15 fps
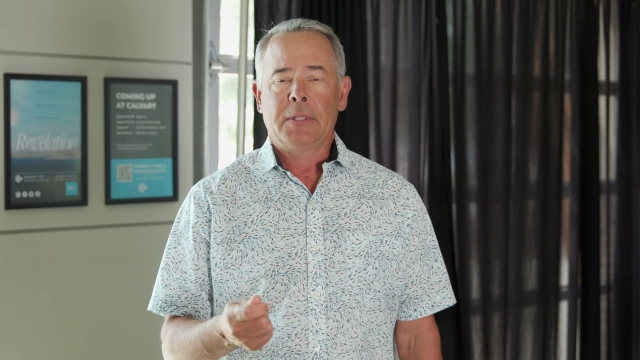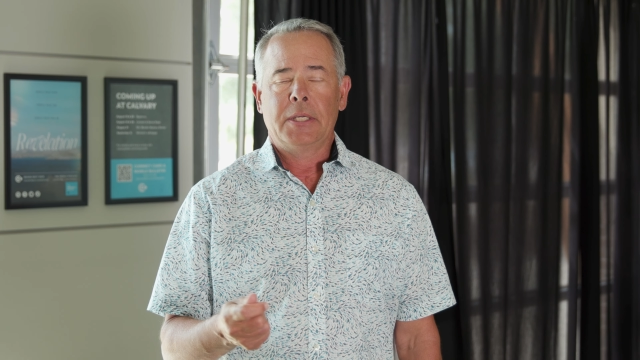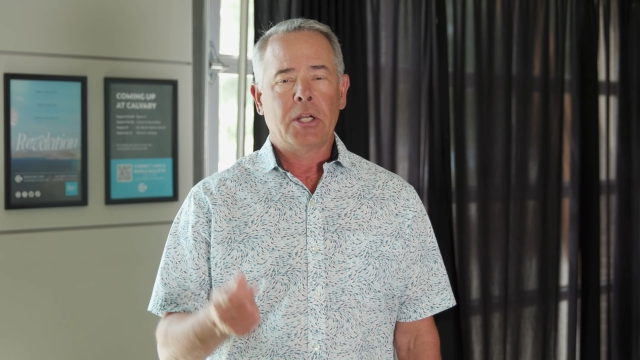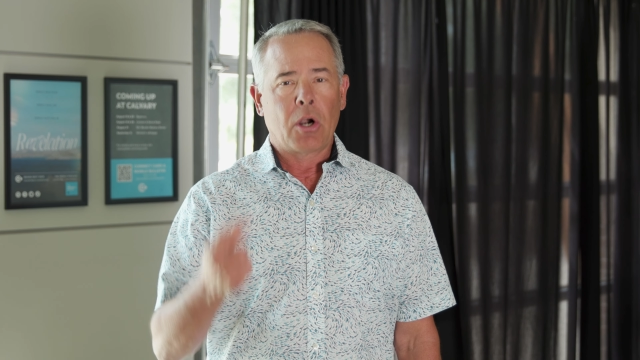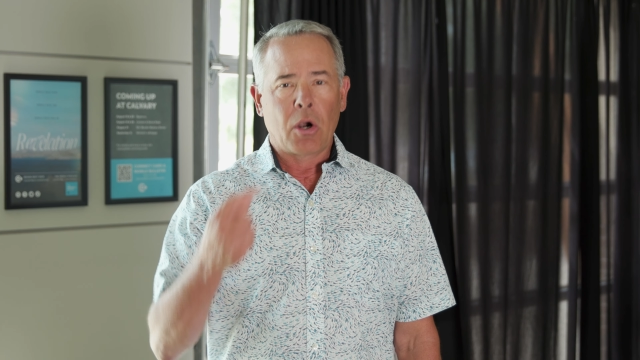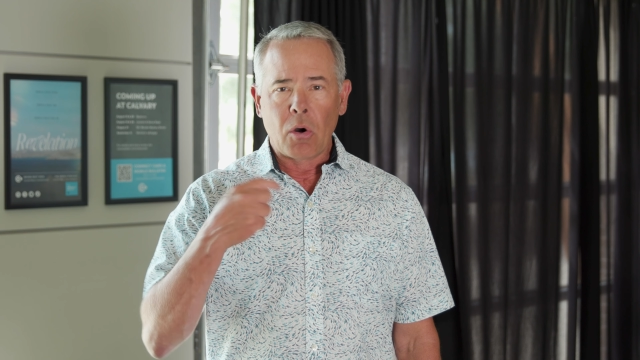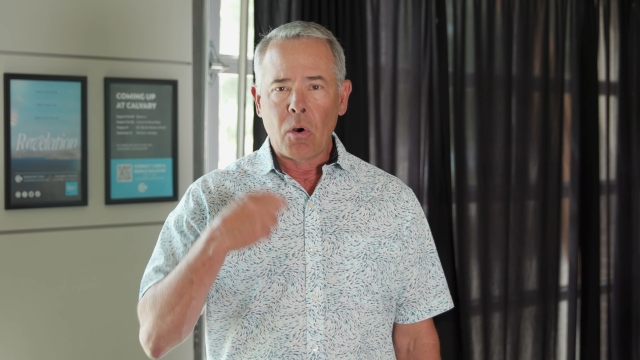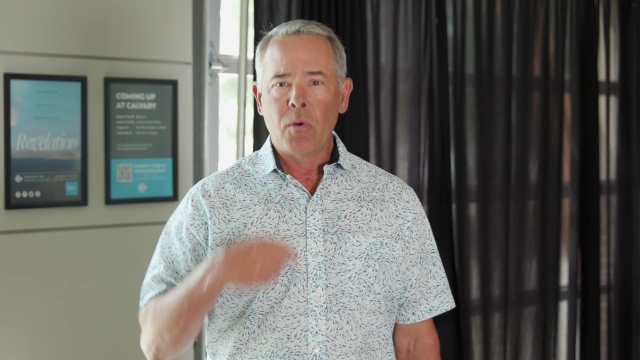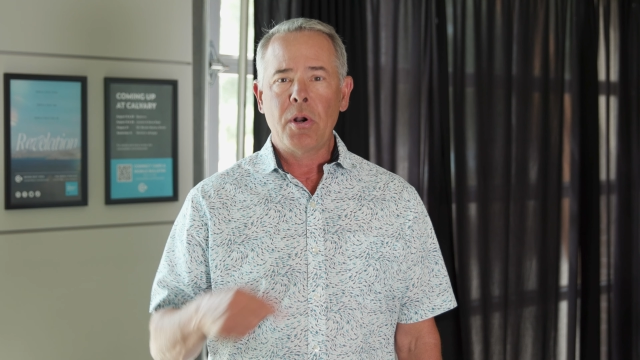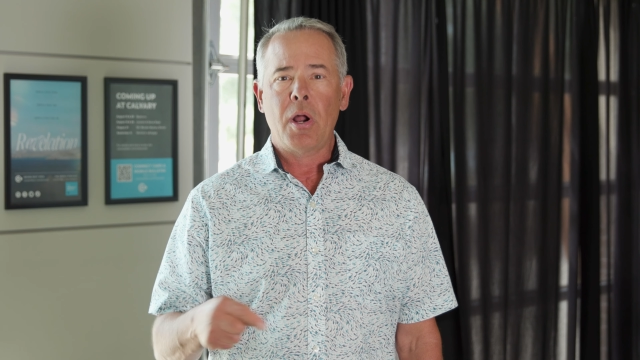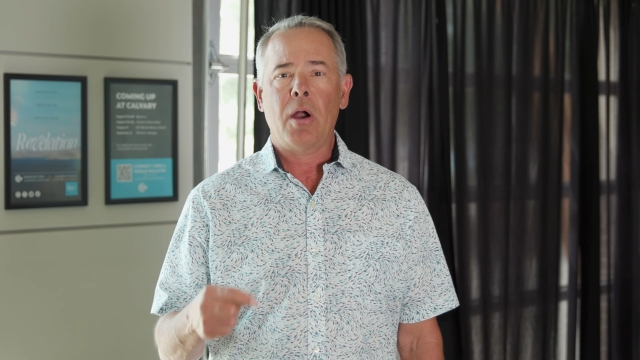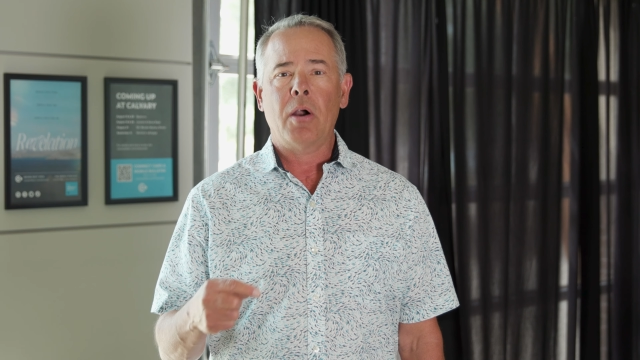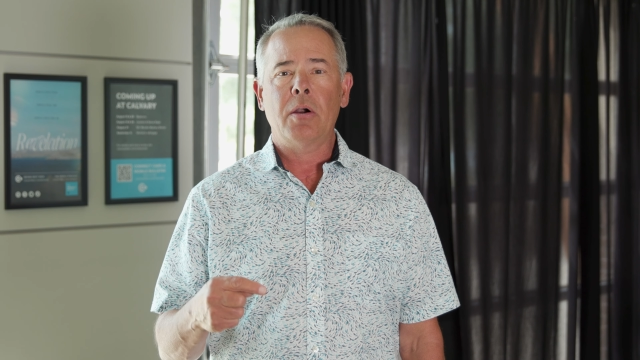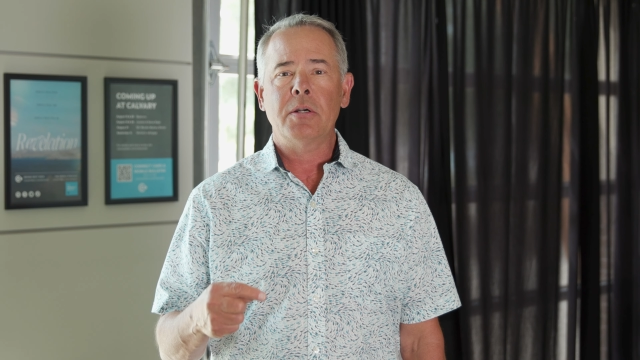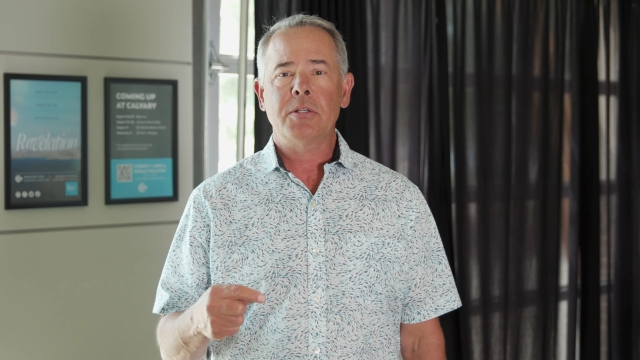in our own
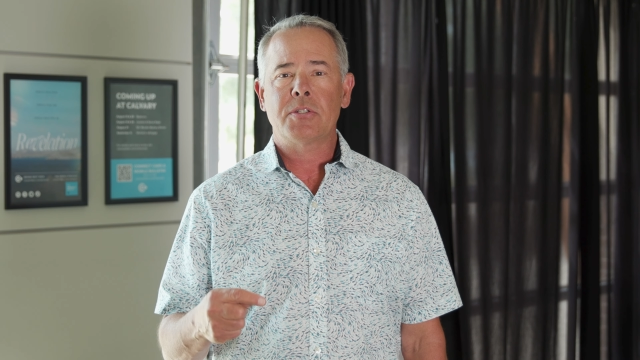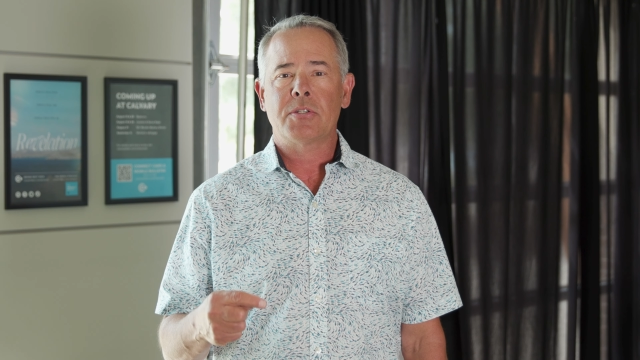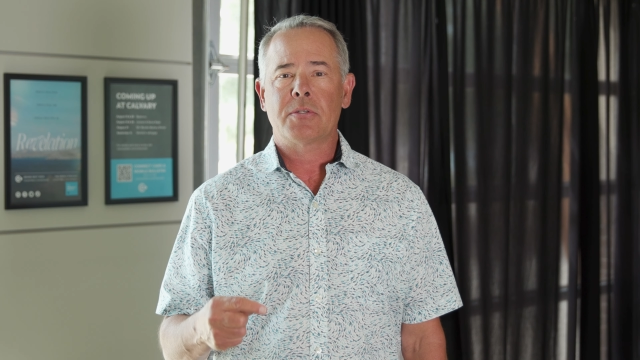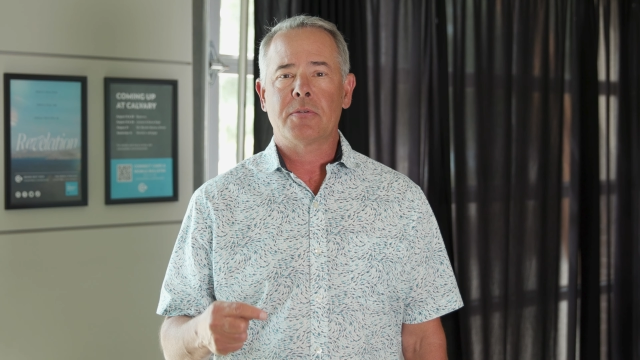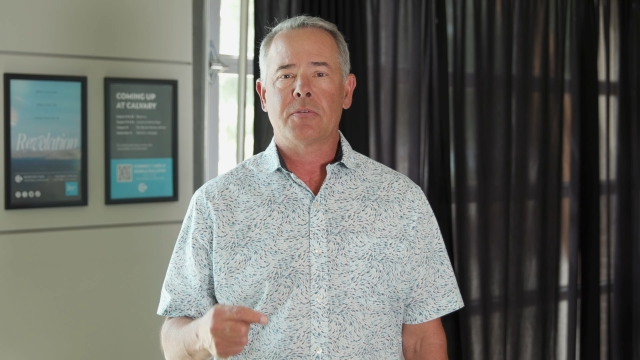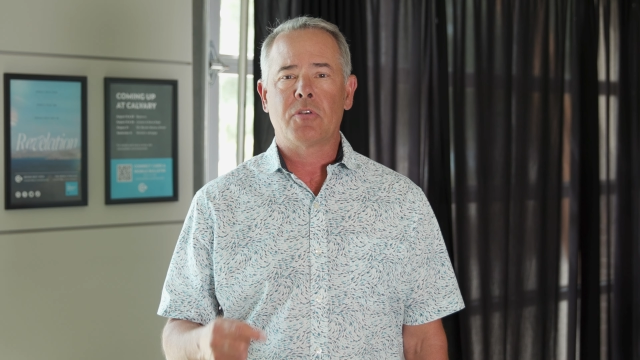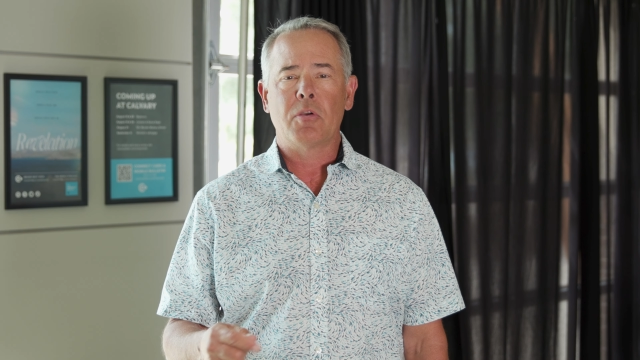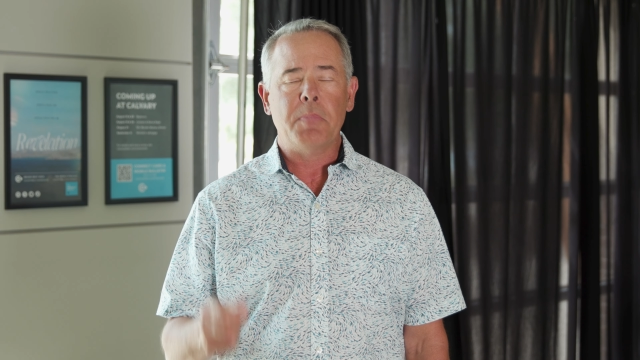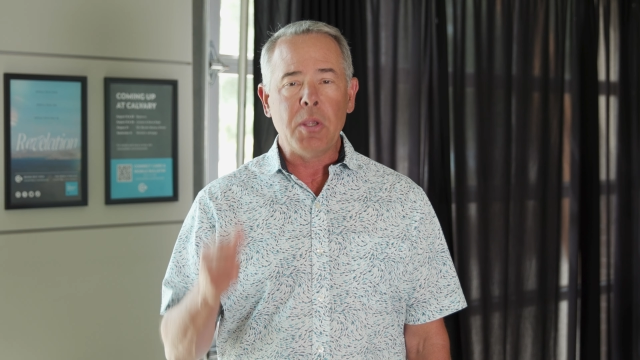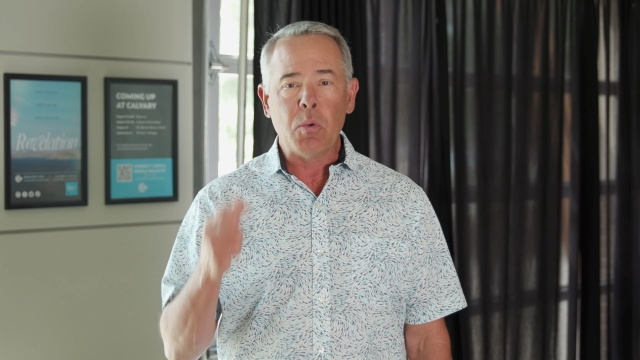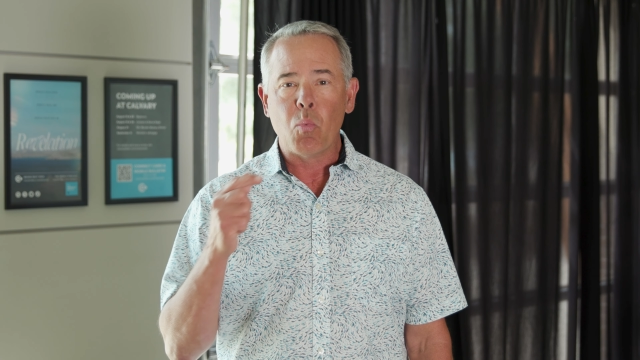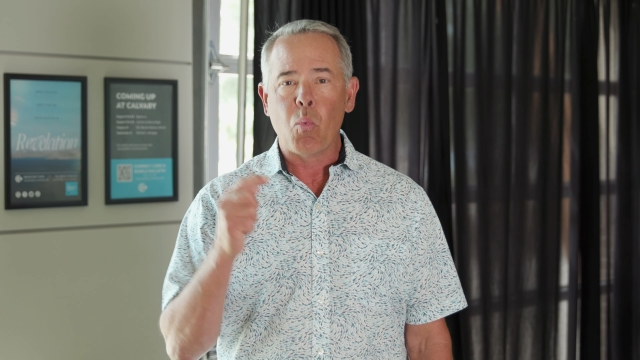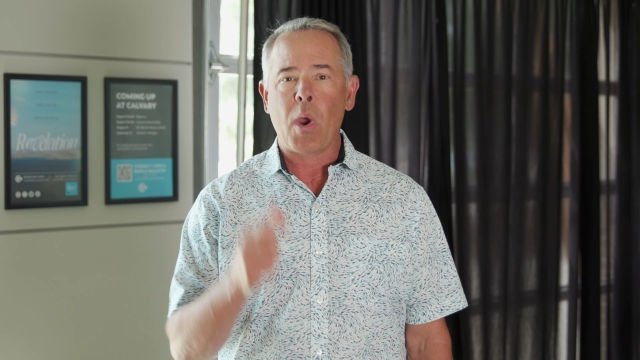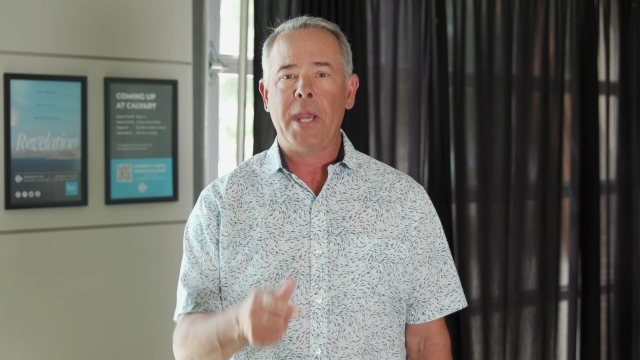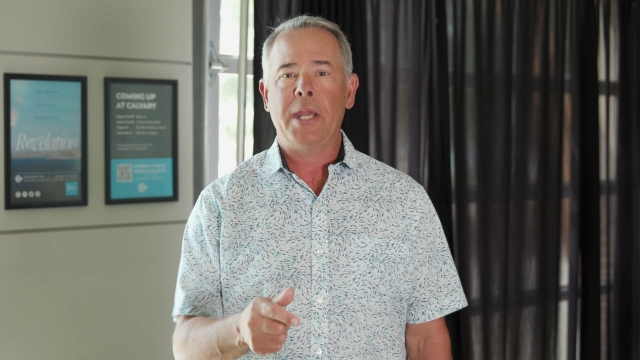hearts, to be
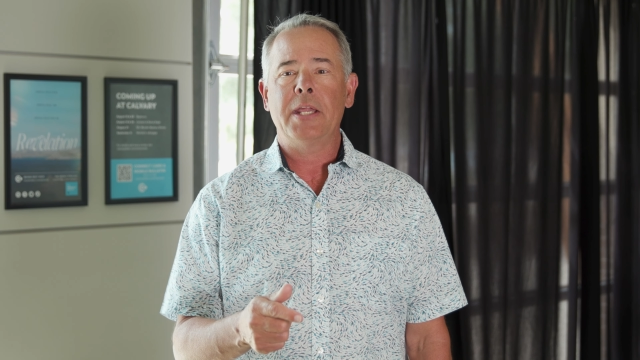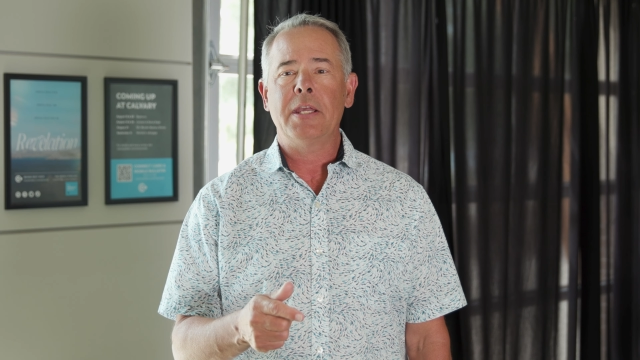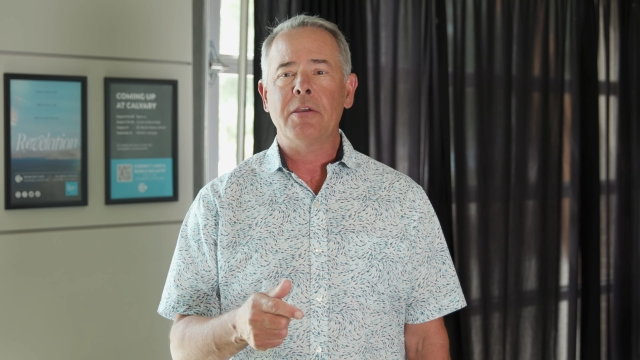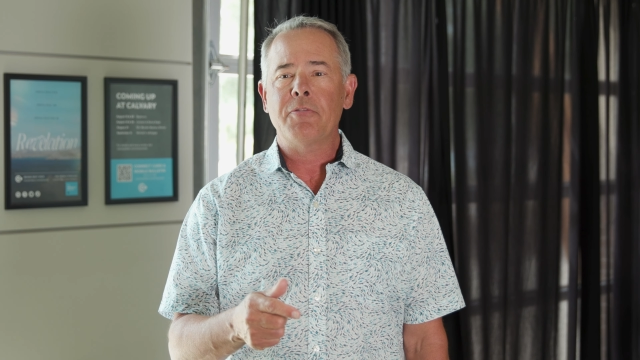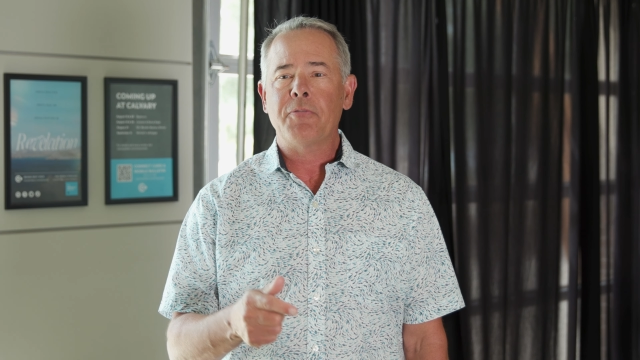waiting